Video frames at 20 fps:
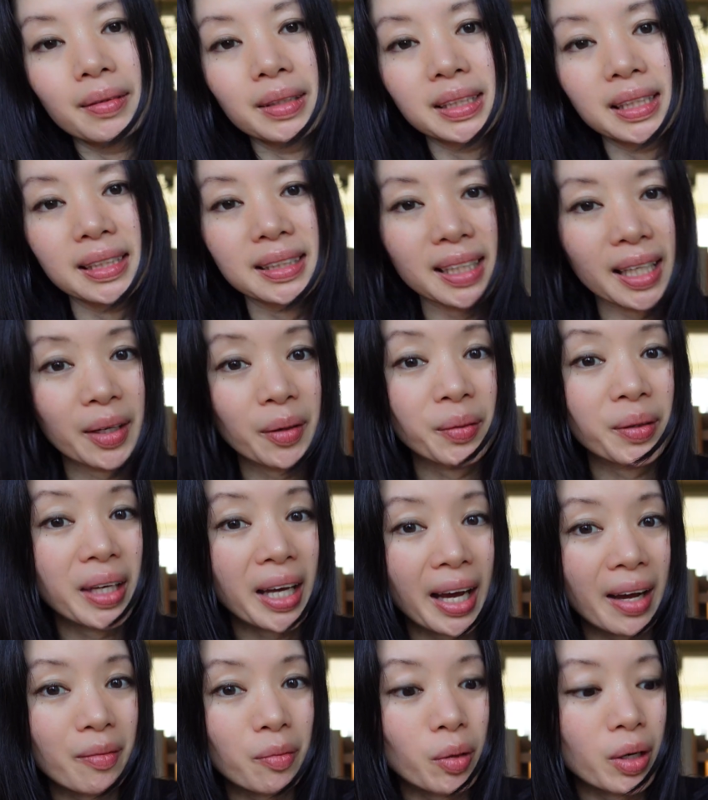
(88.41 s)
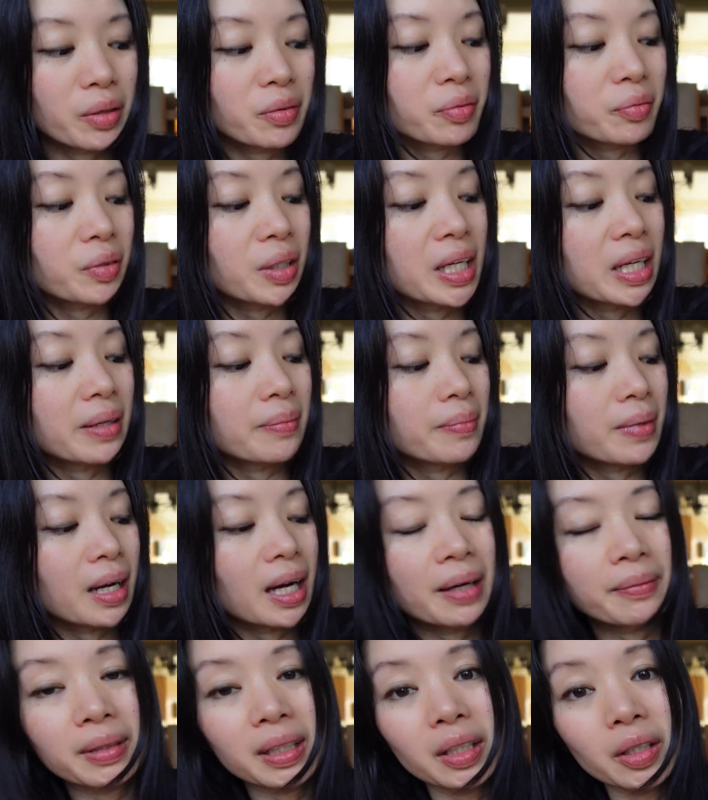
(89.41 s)
since I only have one frame,
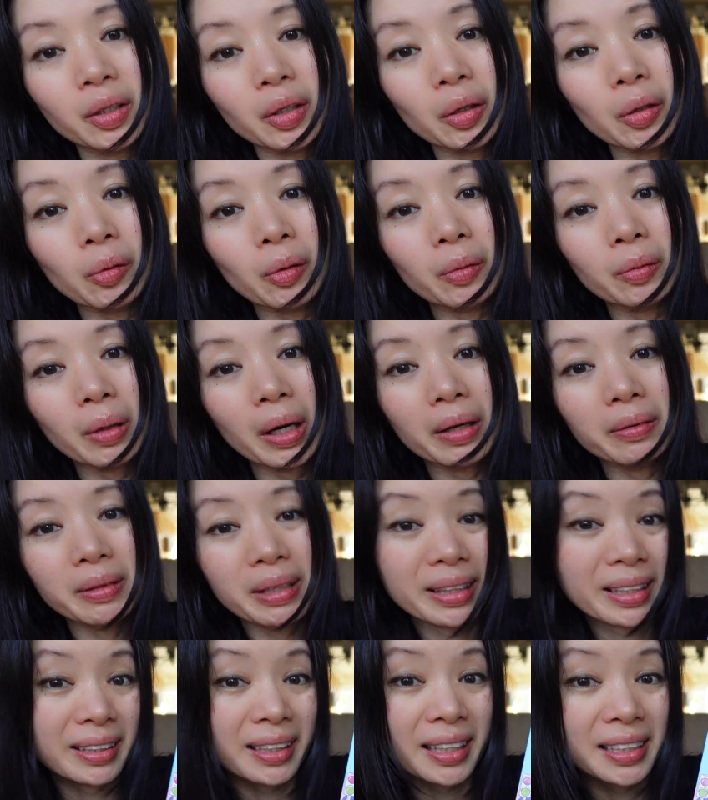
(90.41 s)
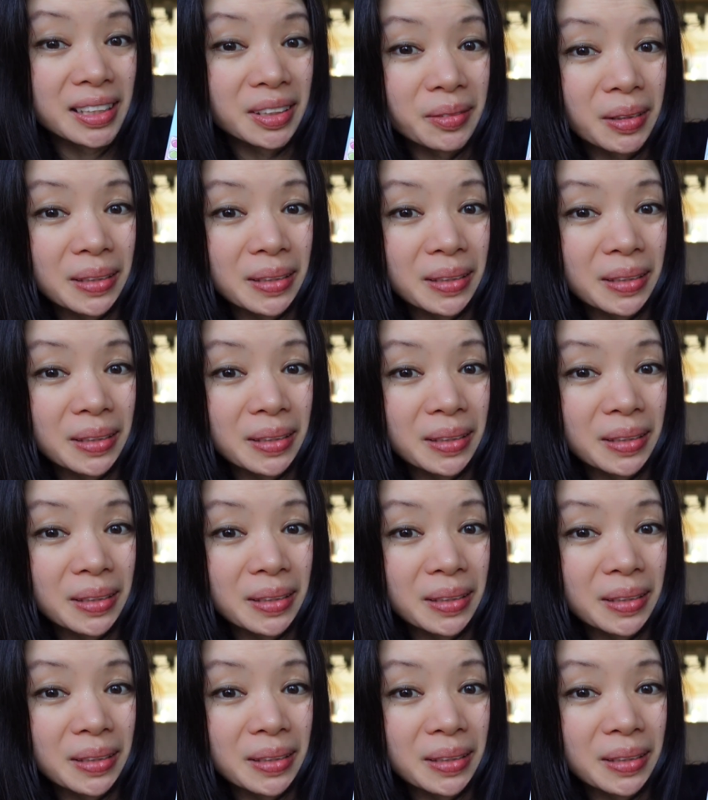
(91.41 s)
I'm gonna go with a nicer